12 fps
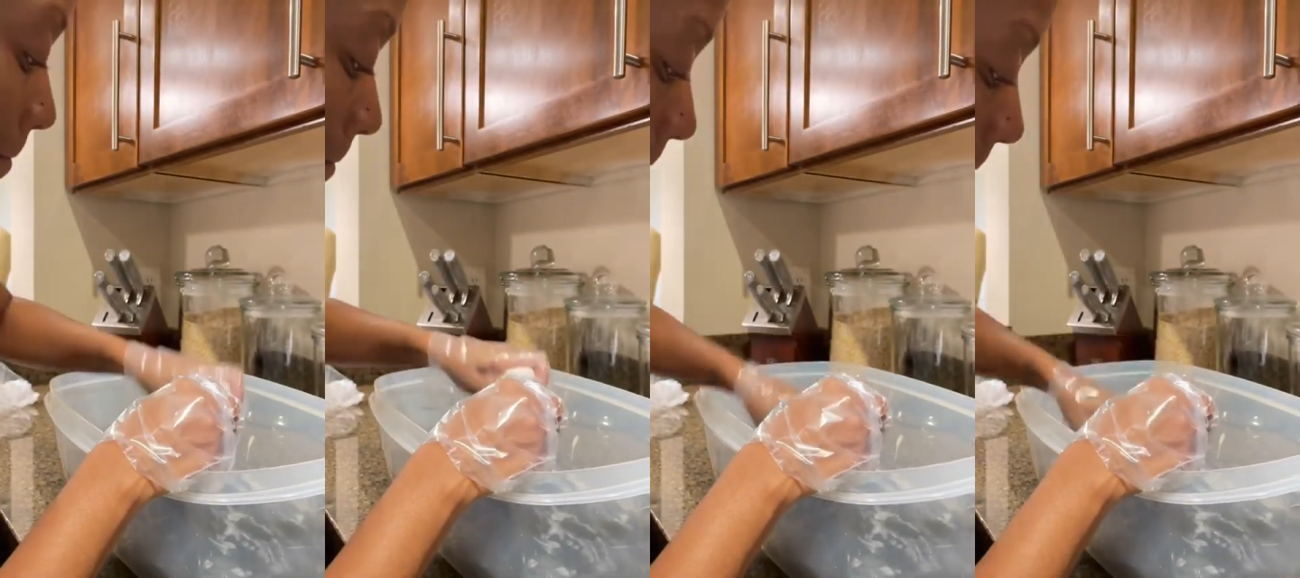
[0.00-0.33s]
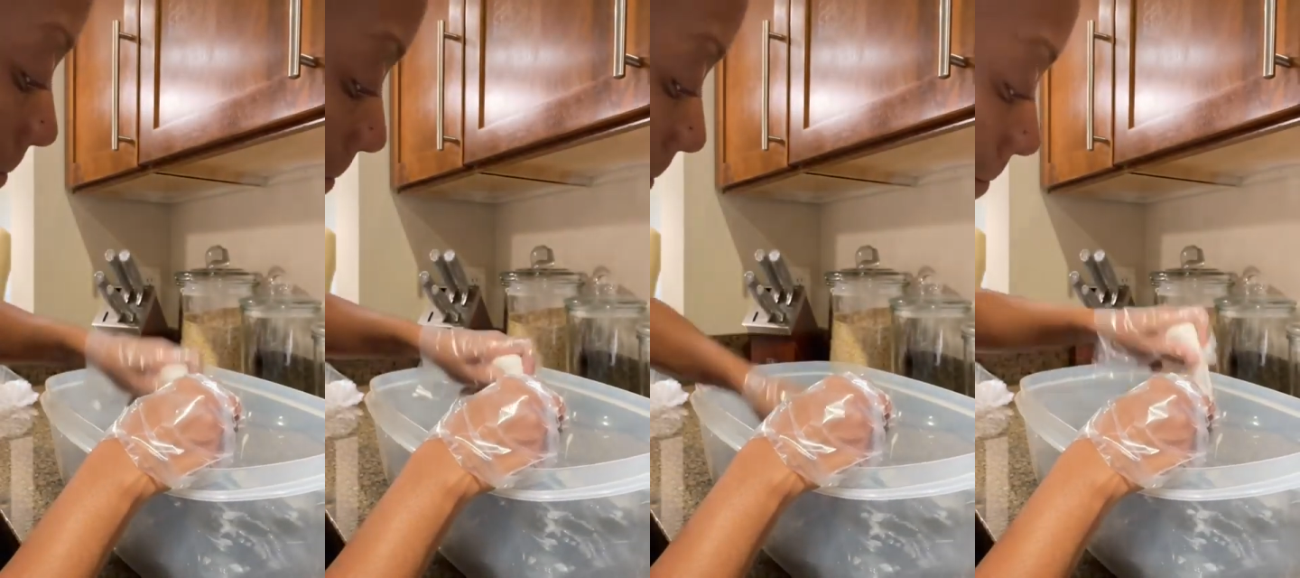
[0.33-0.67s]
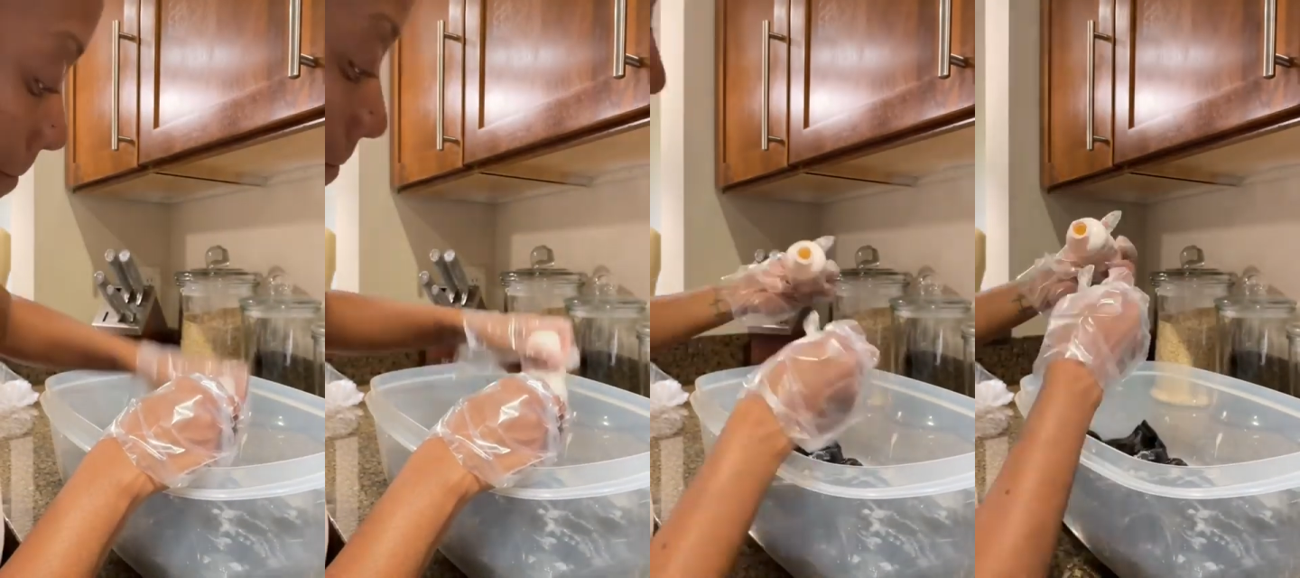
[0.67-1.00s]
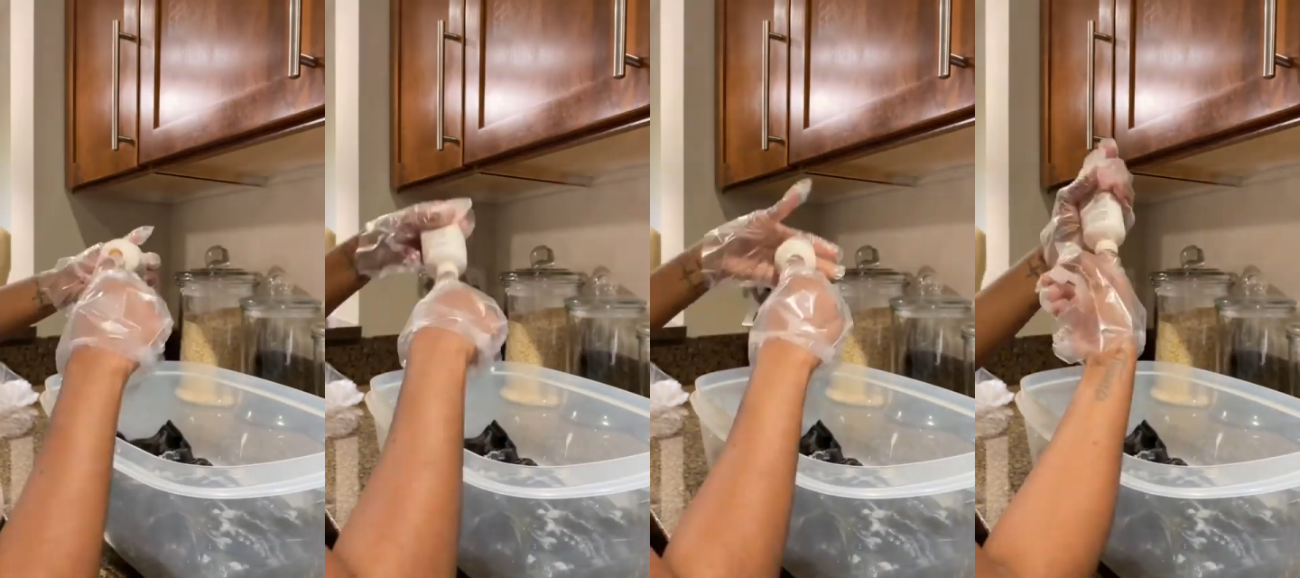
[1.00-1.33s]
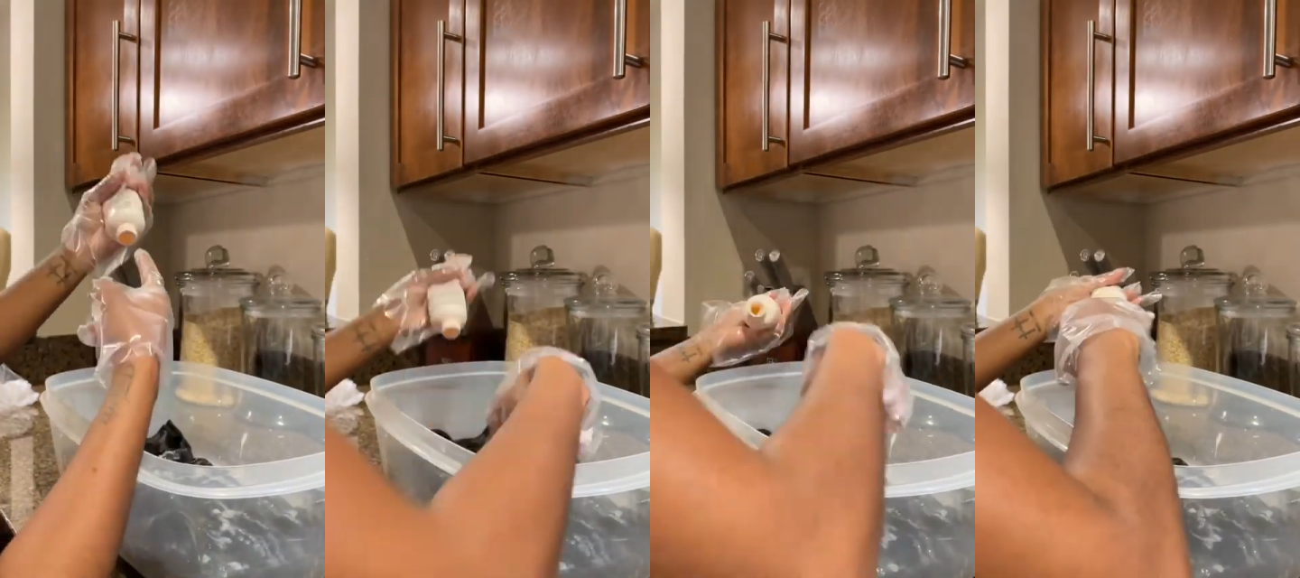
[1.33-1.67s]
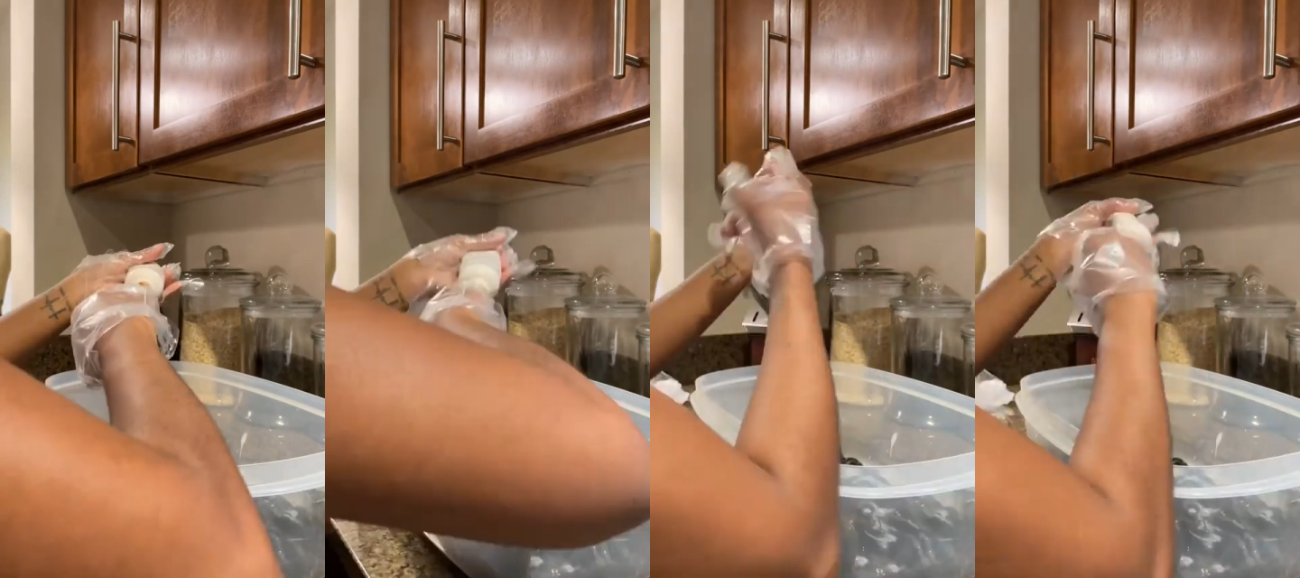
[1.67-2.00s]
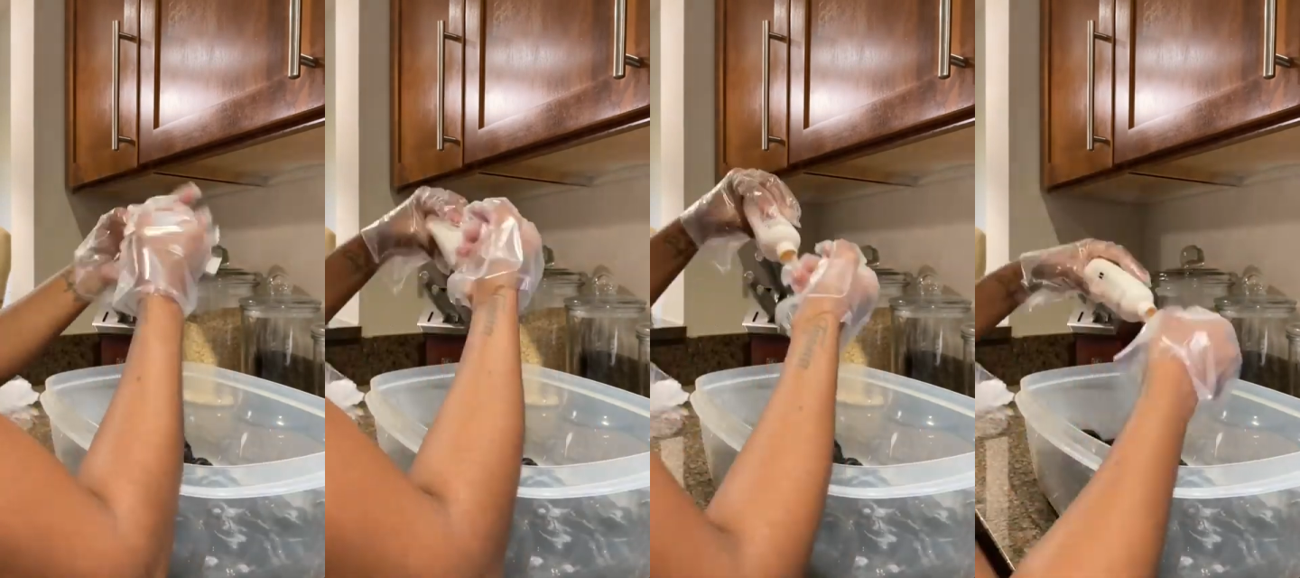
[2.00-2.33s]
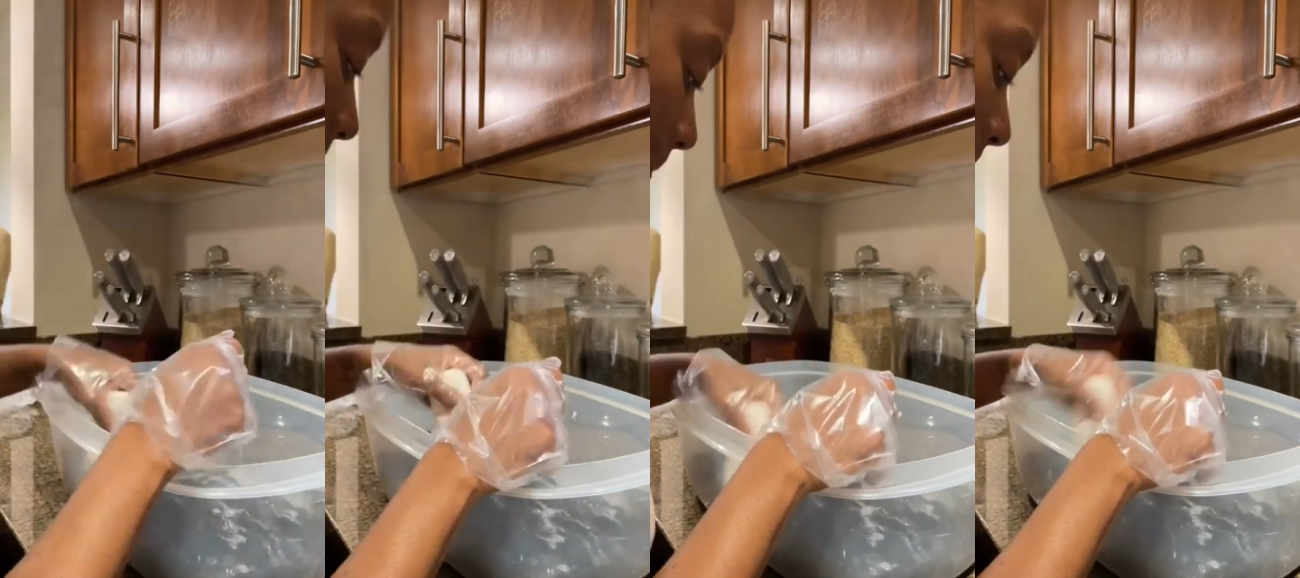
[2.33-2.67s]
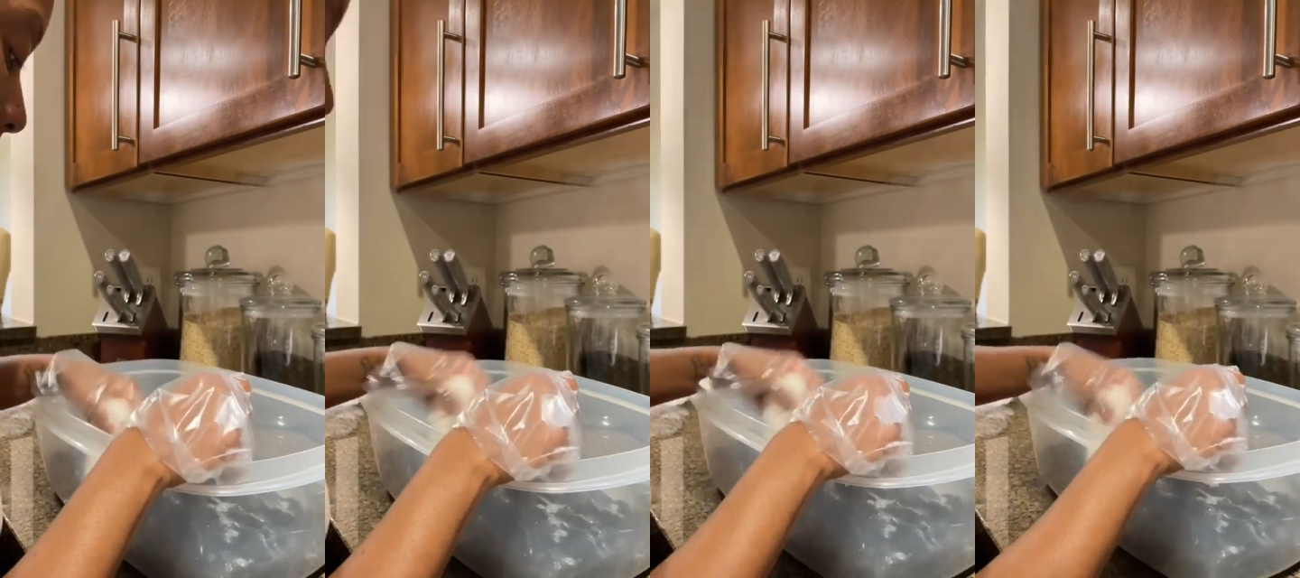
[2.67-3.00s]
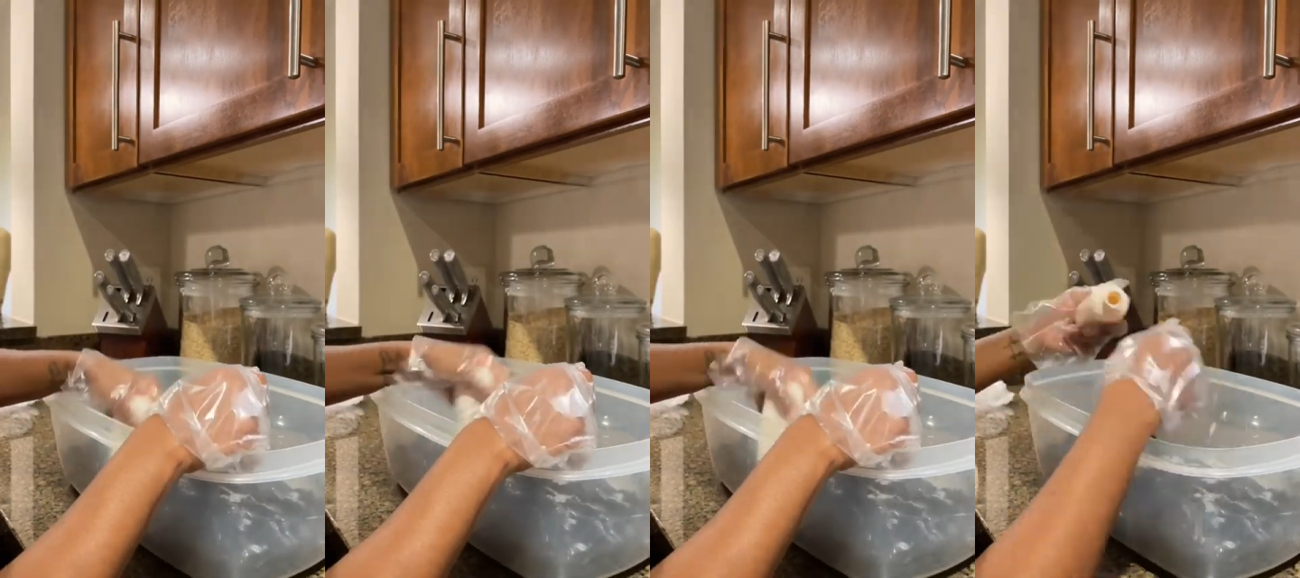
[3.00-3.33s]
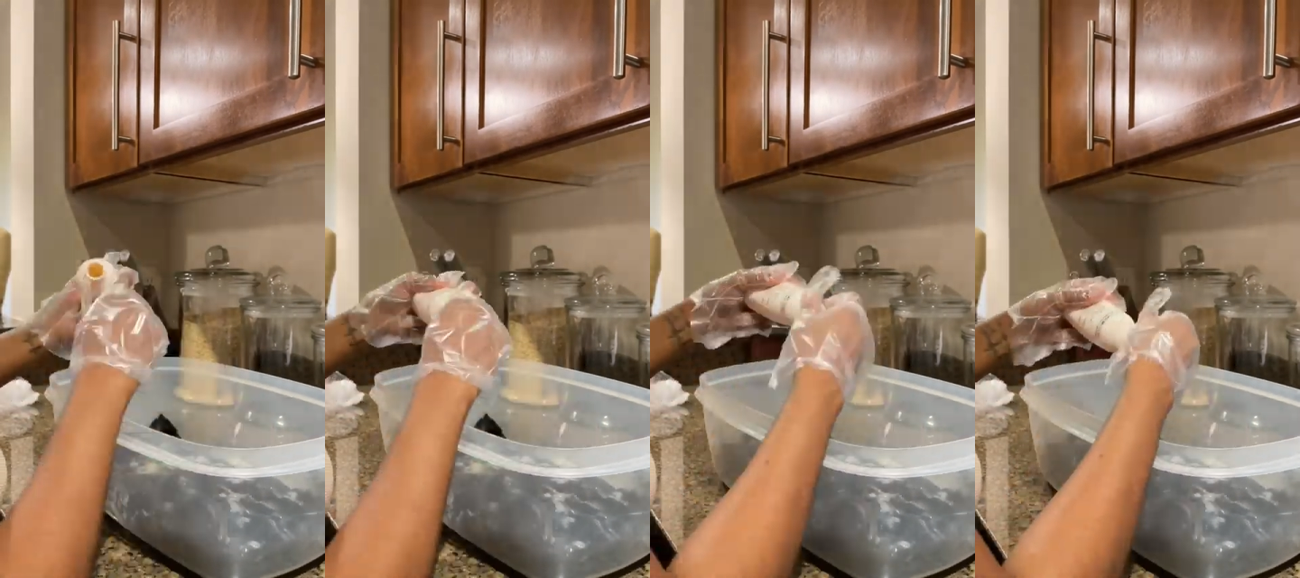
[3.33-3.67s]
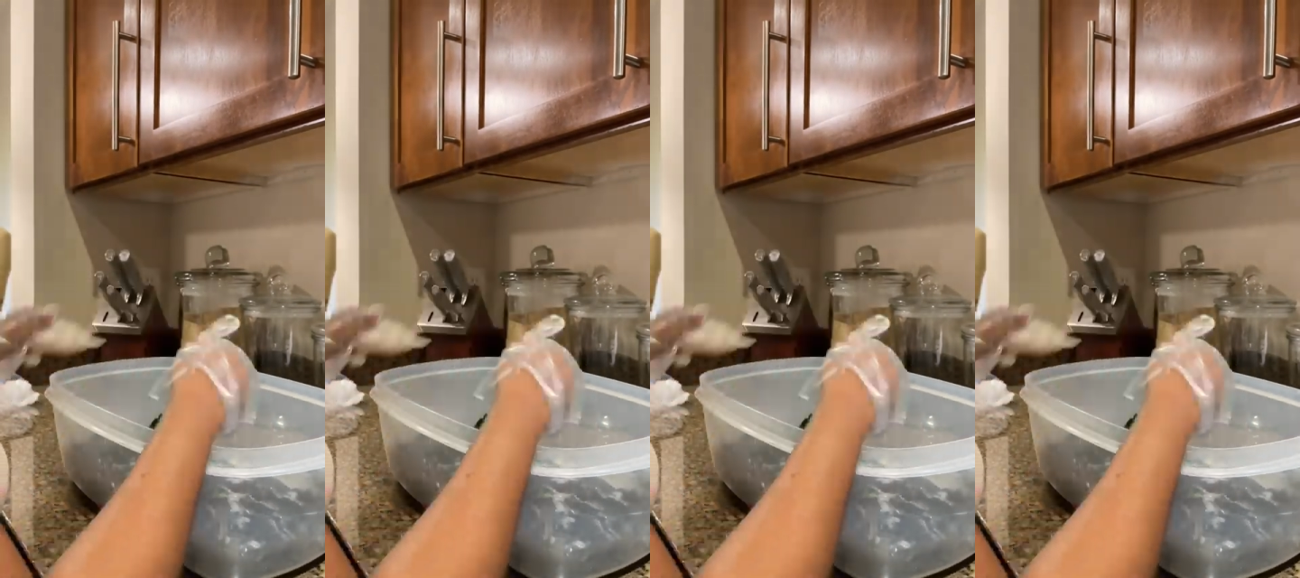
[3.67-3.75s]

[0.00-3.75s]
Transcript: No face is visible, so there are no lips to read.